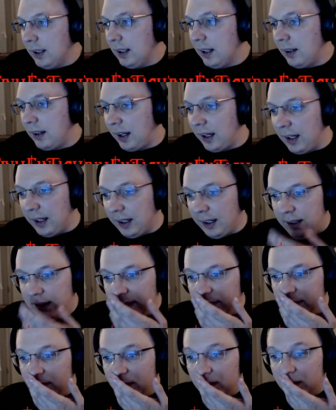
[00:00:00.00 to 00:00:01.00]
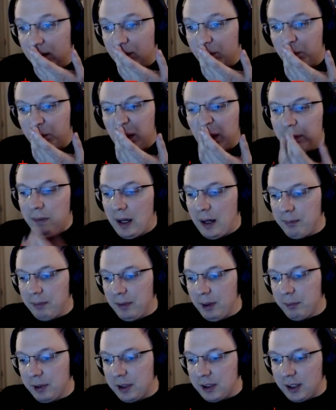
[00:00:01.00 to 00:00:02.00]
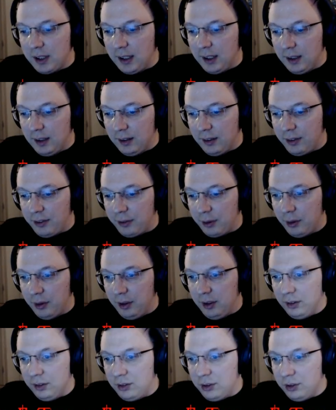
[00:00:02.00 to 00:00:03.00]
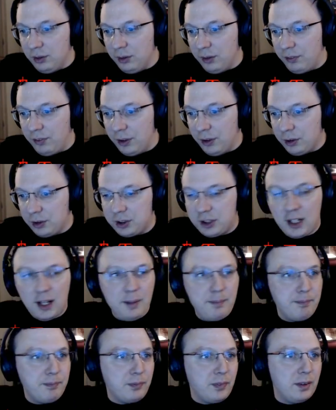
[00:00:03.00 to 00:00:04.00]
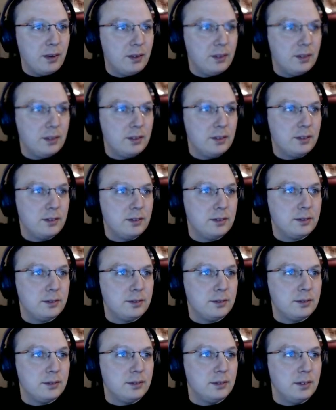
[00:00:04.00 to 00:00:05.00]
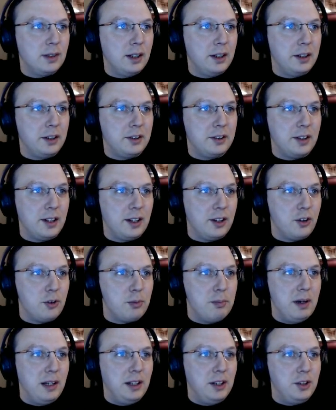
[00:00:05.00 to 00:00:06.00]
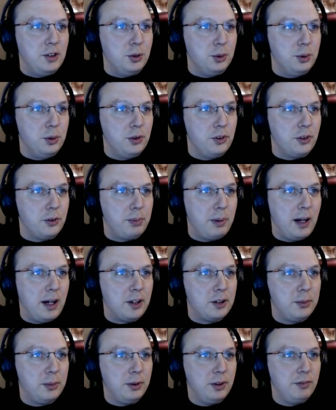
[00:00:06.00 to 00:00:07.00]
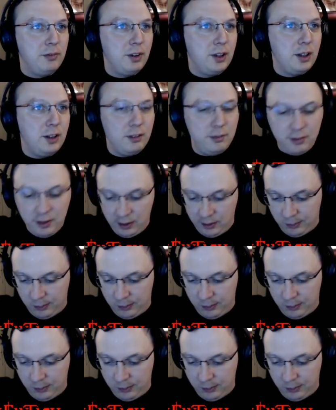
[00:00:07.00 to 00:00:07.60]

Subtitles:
Okay, bitmap number 10. Throw it into the Photoshop. I like to get as many tools as possible involved.